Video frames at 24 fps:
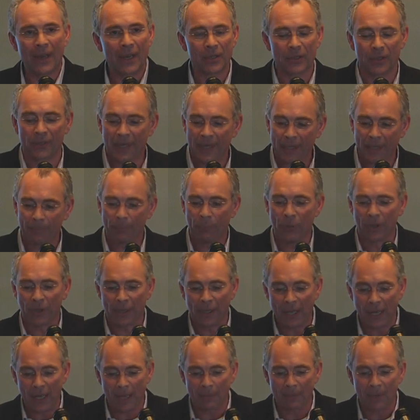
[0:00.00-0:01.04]
faster than they can put
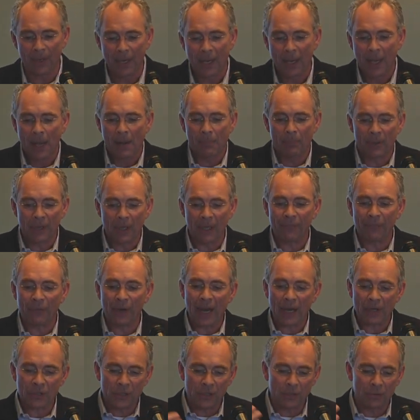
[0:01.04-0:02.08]
it up, but if
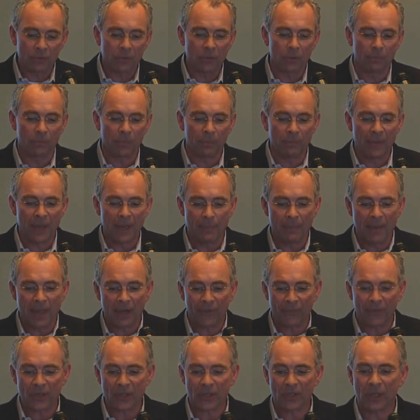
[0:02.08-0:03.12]
we actually
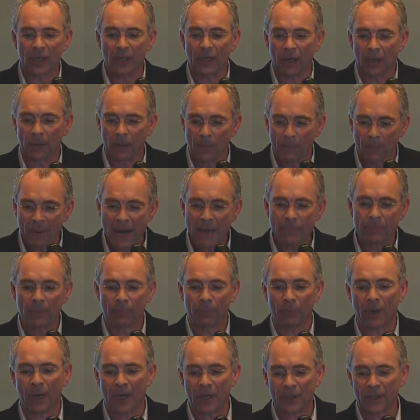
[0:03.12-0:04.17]
manifested an
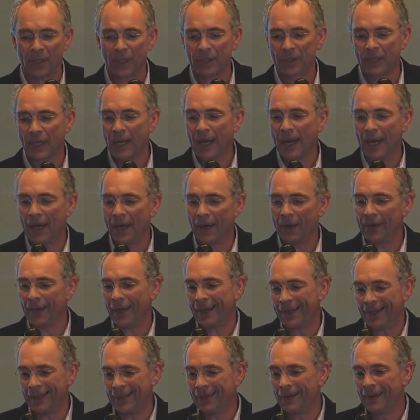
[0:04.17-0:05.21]
abatement process out of
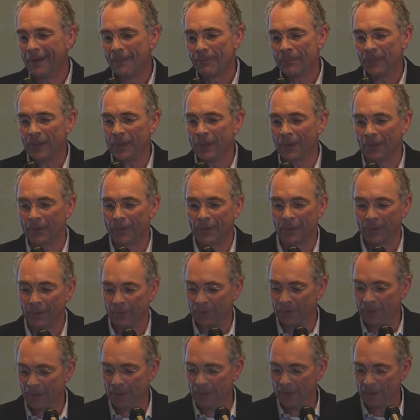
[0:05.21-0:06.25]
that, and
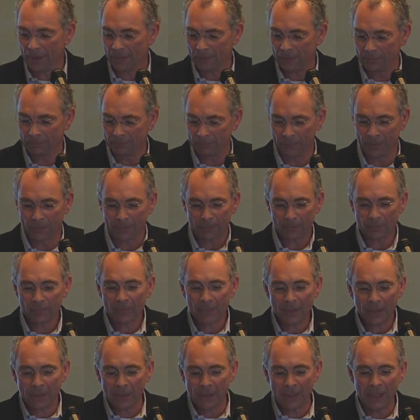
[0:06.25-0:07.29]
the
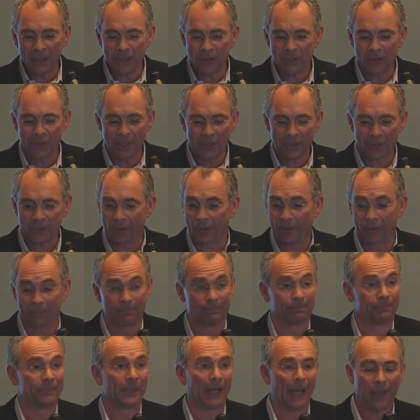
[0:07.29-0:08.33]
incidents are
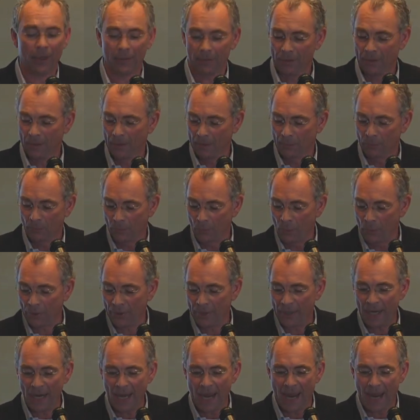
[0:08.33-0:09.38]
down more
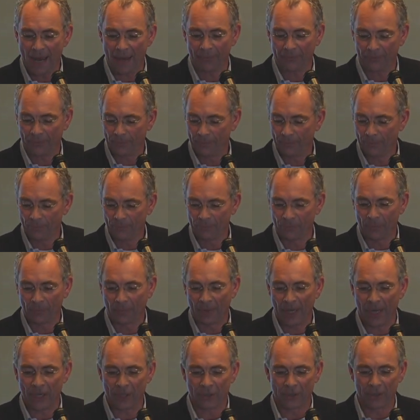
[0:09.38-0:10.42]
than a half from
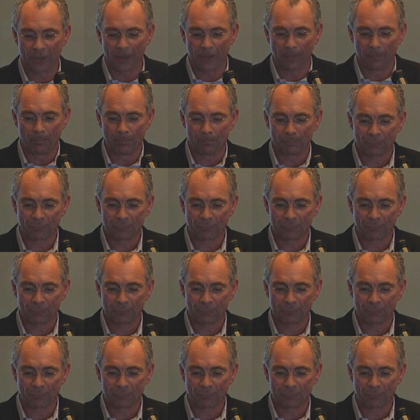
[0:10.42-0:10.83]
last year.